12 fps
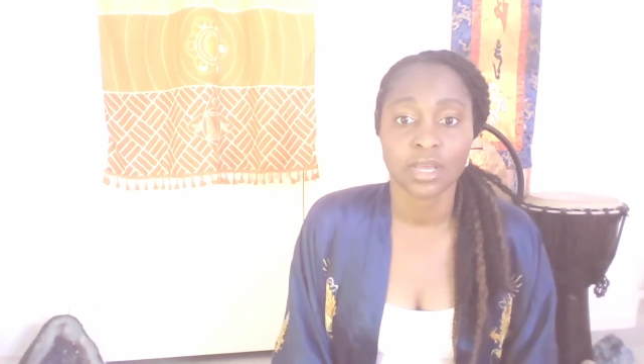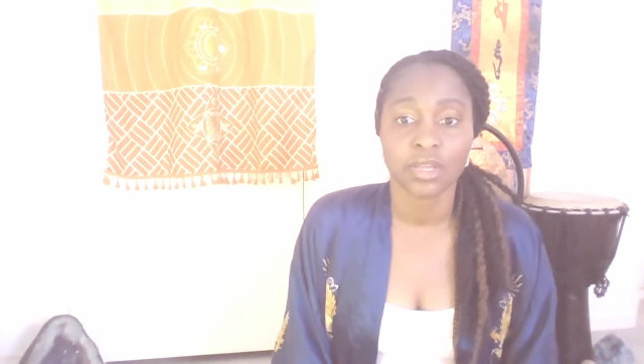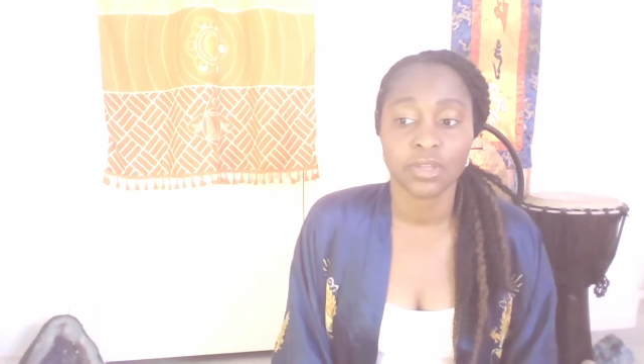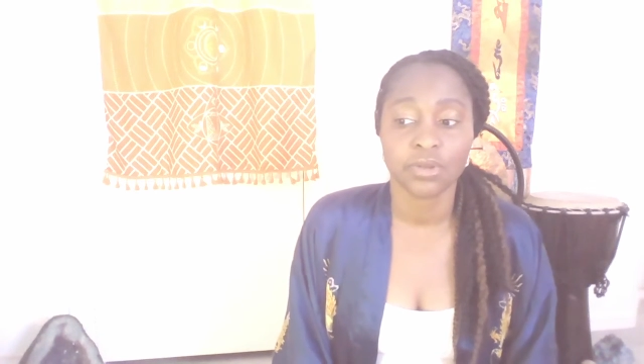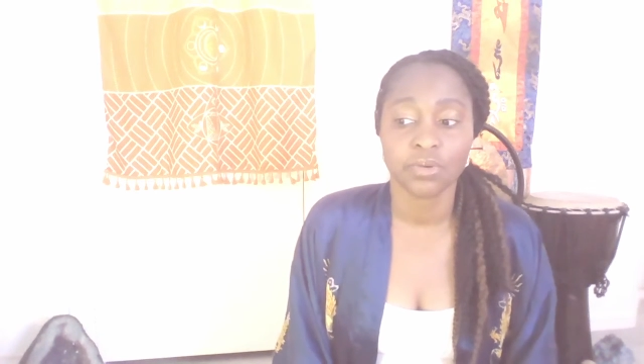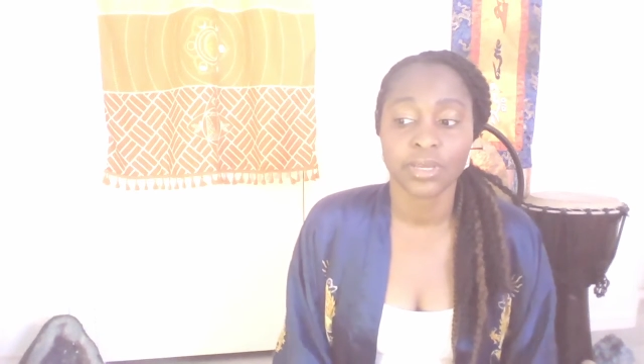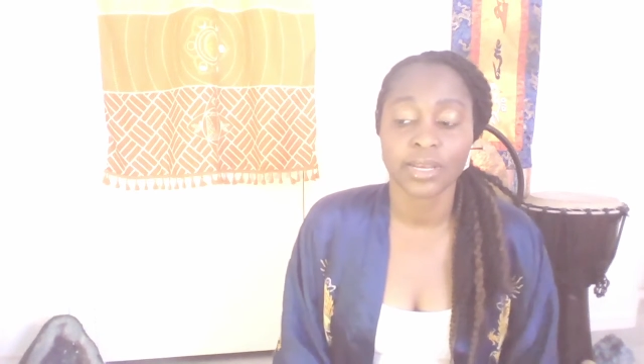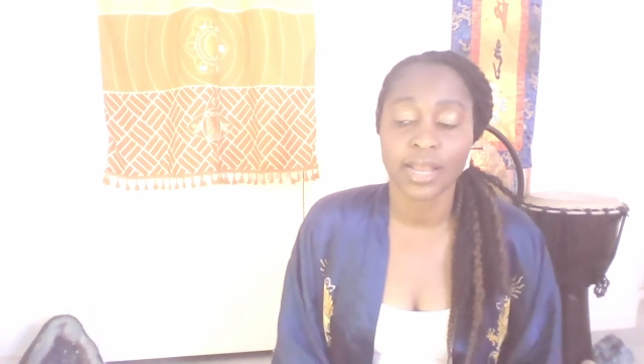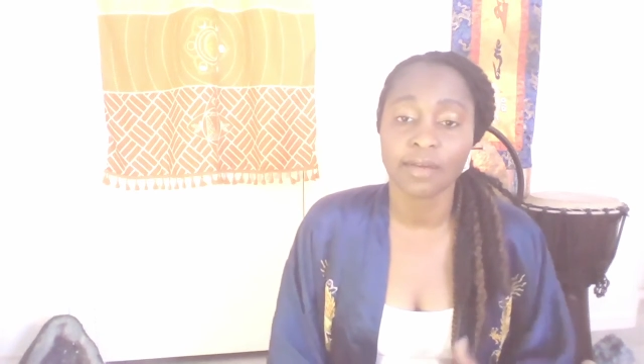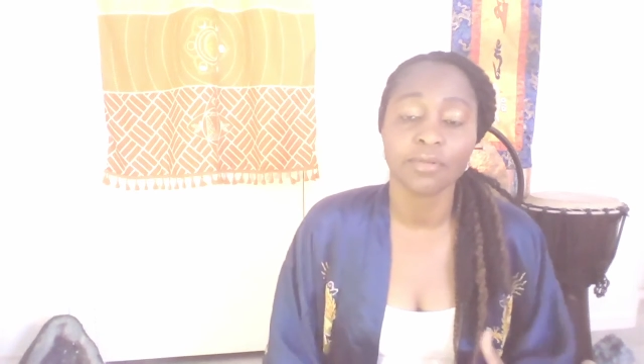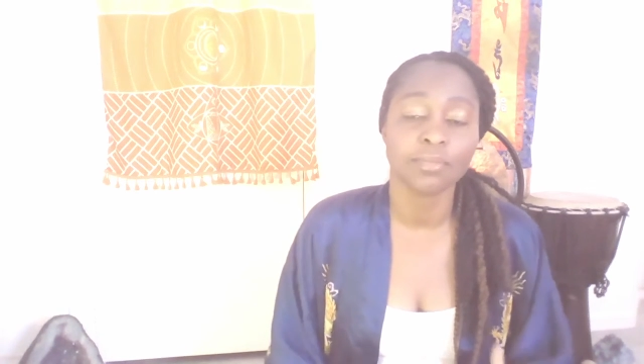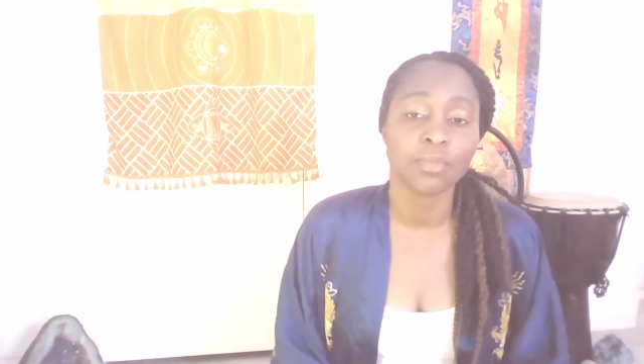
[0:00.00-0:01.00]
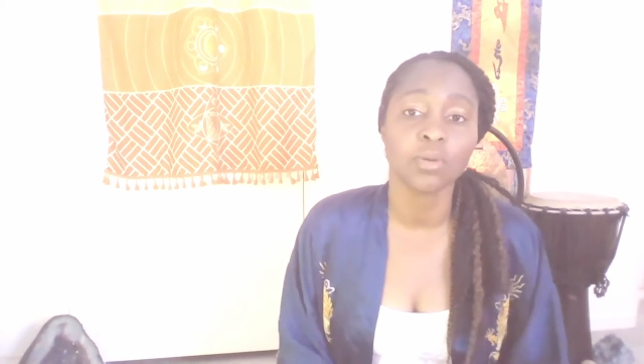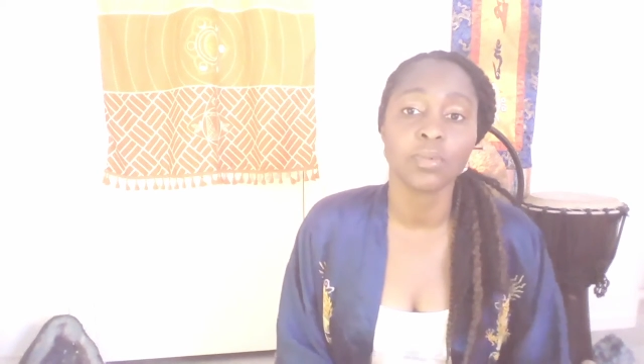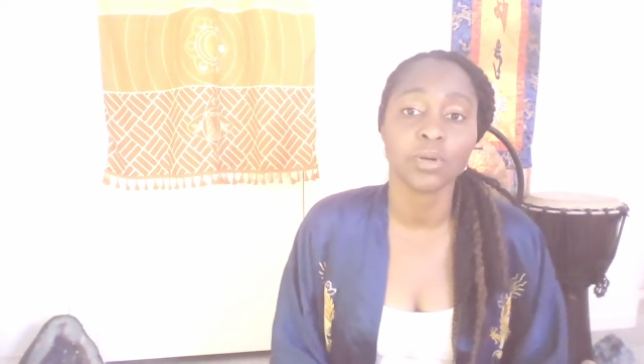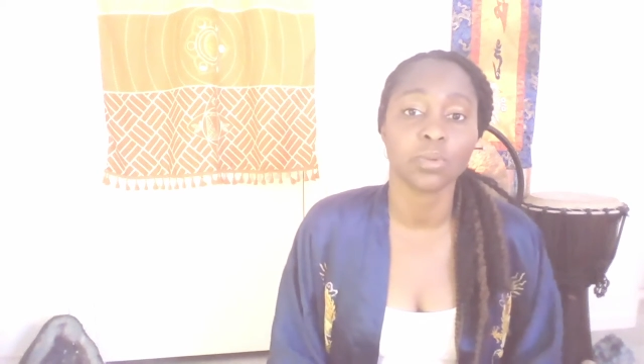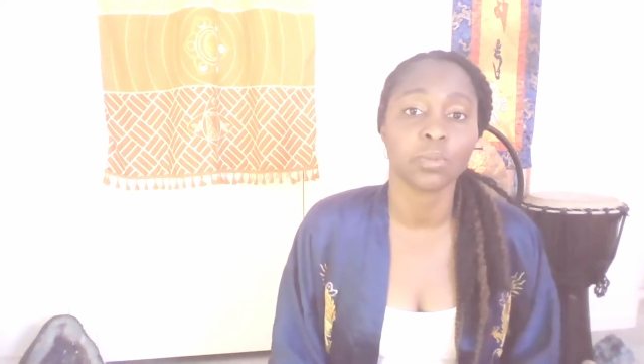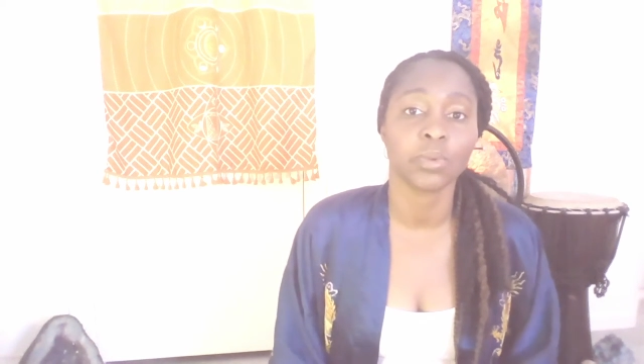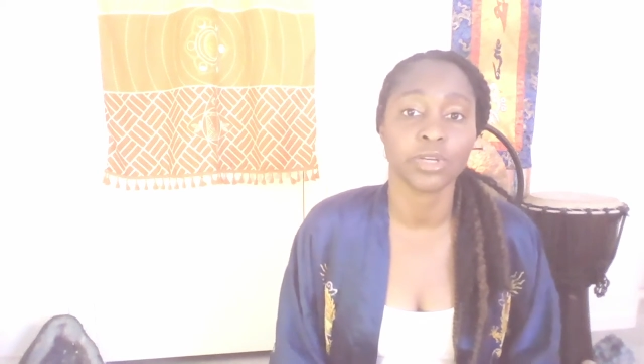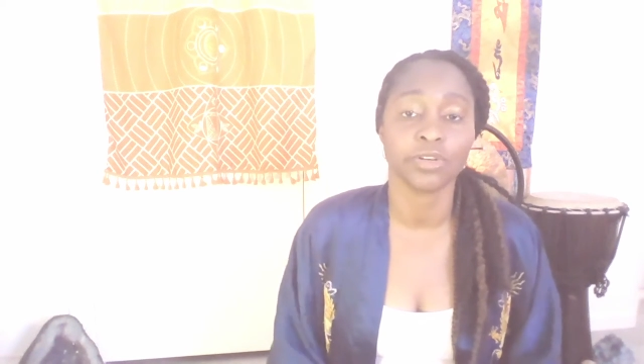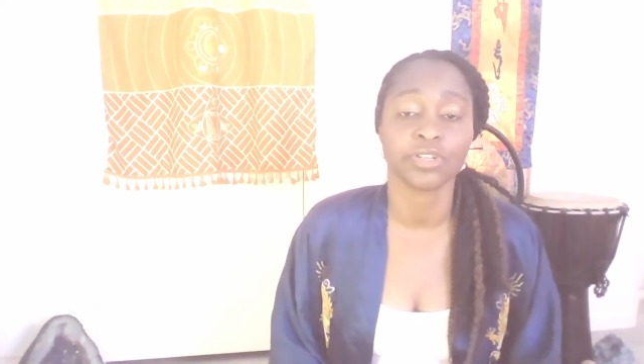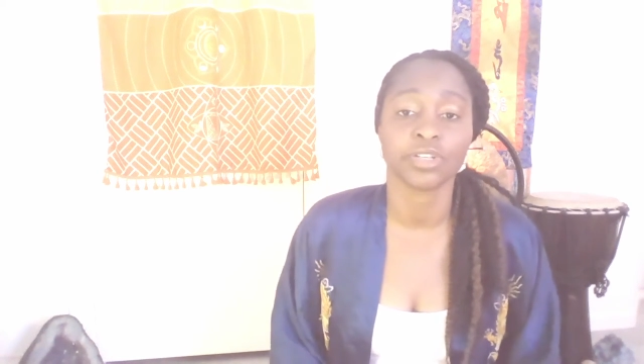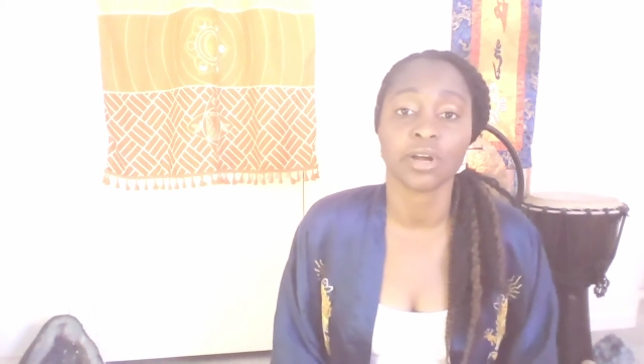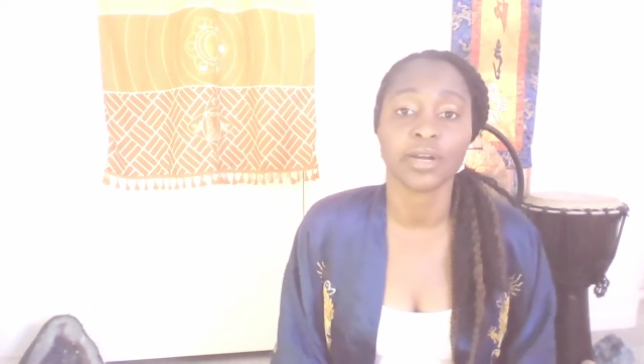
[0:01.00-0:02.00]
You can have a moment when you're
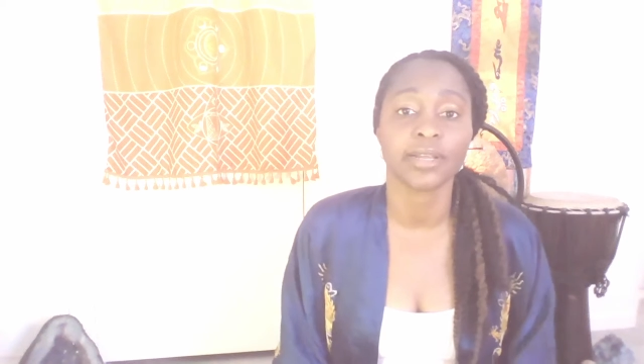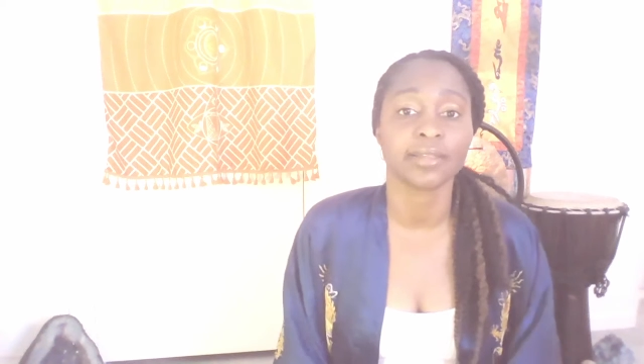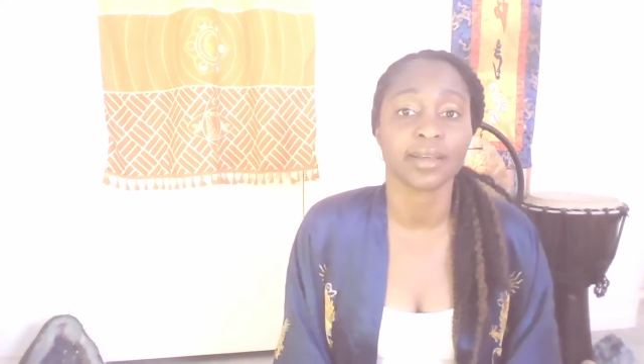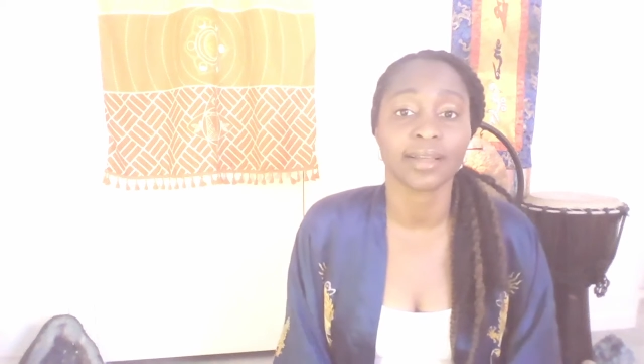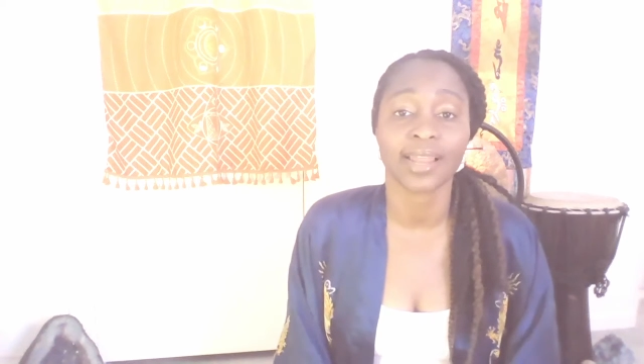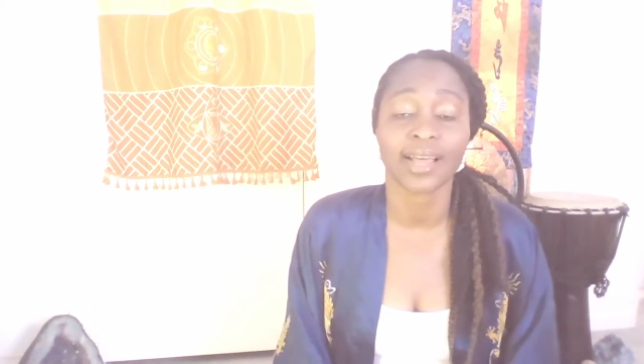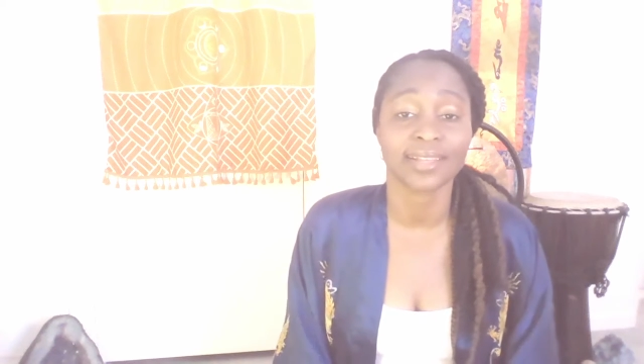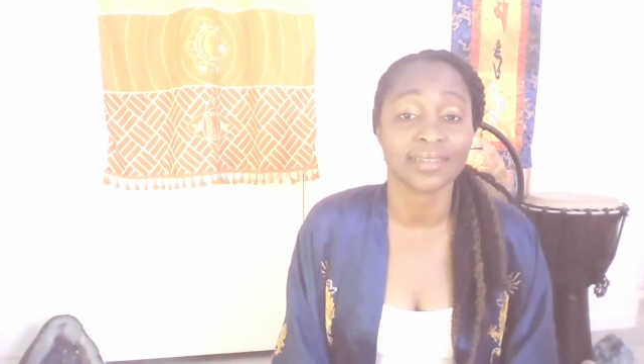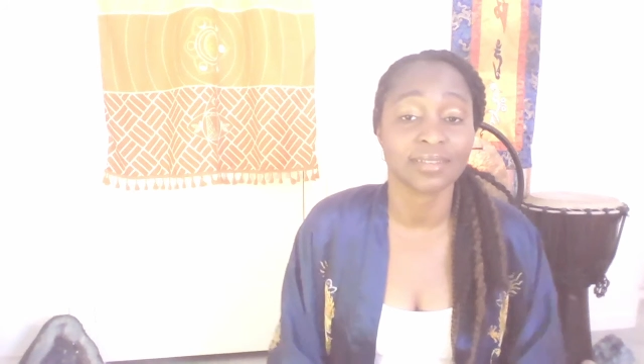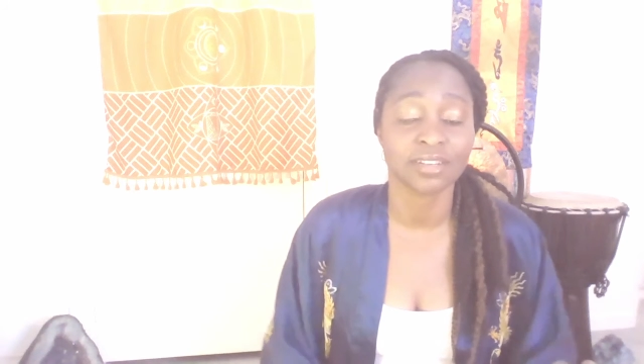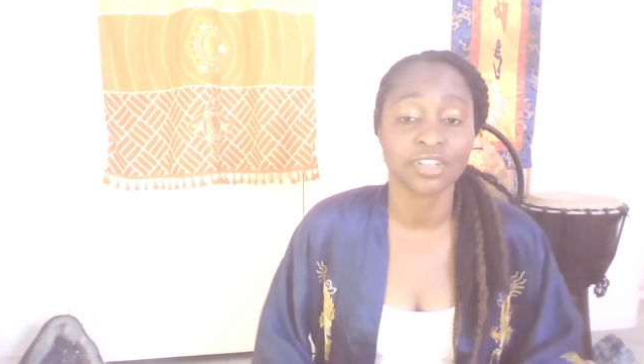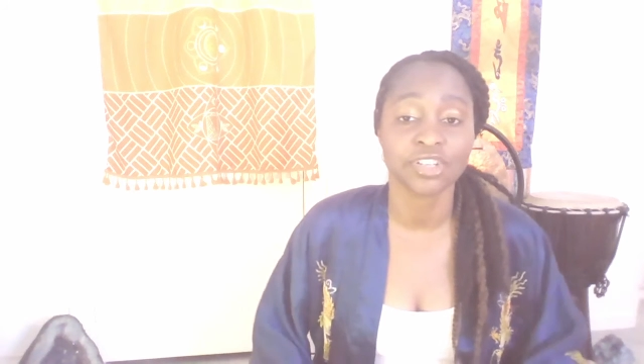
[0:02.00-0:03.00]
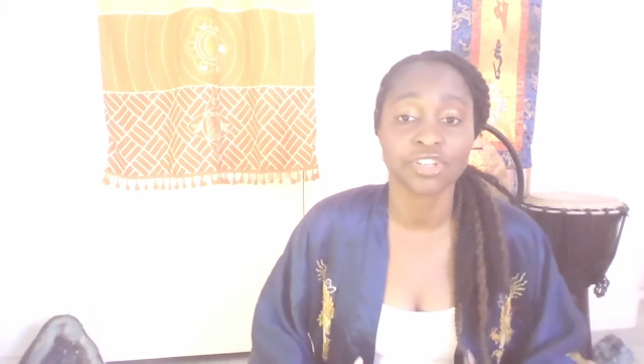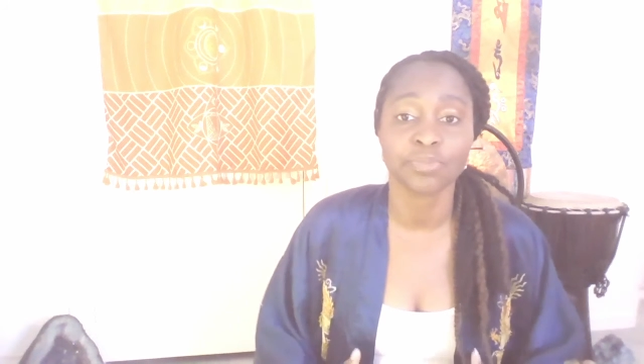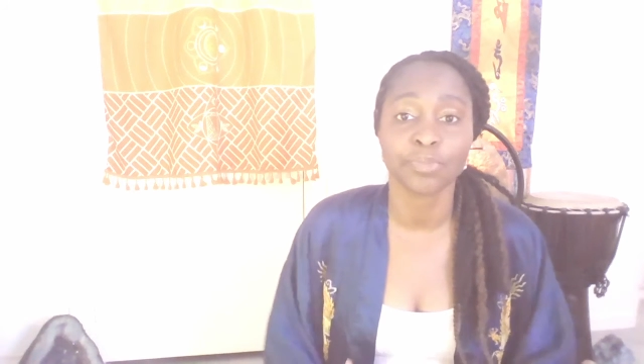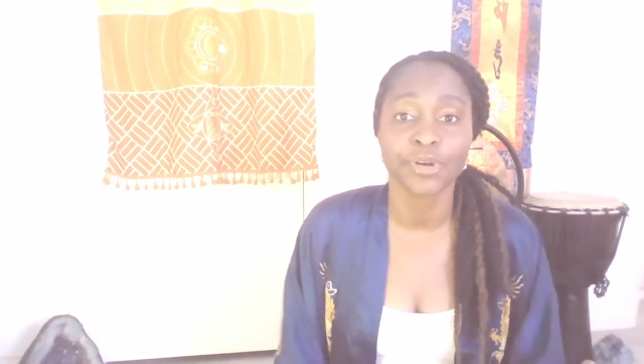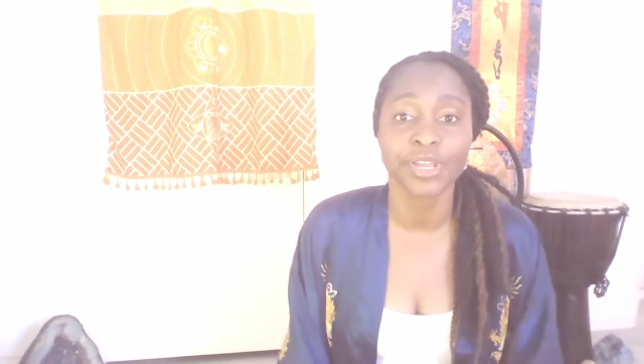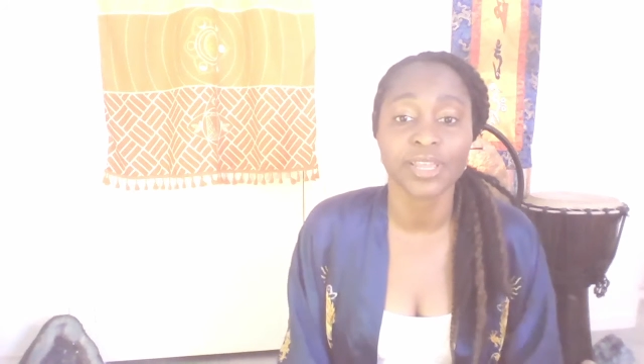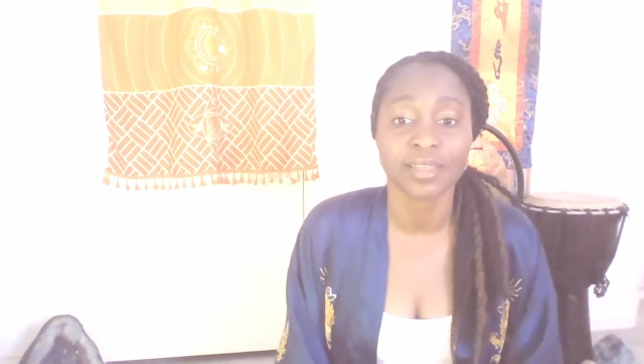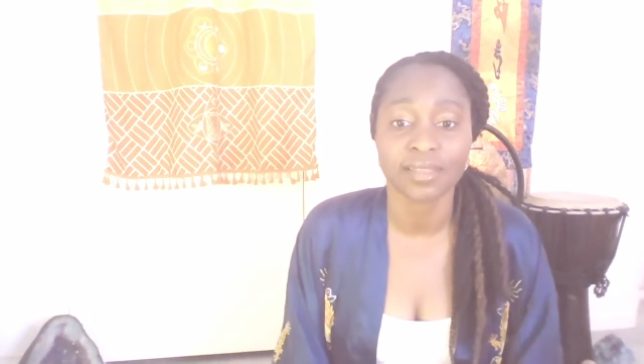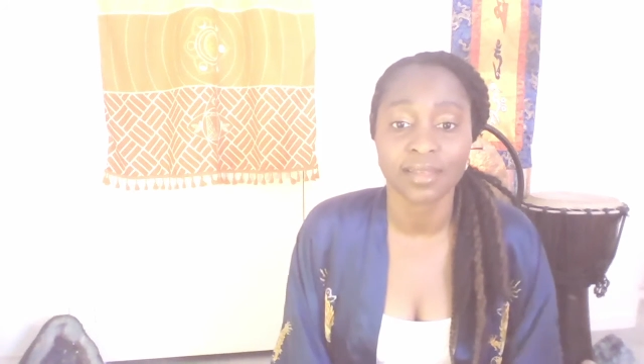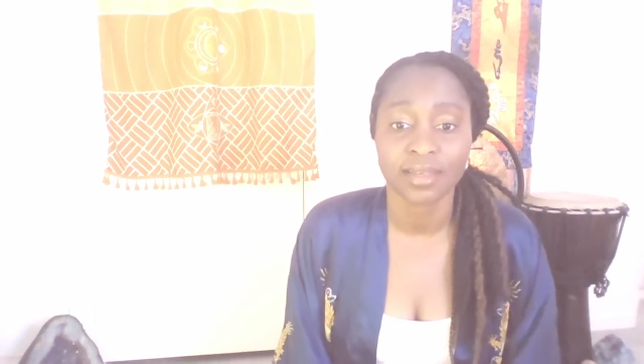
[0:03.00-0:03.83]
starting the class to just breathe,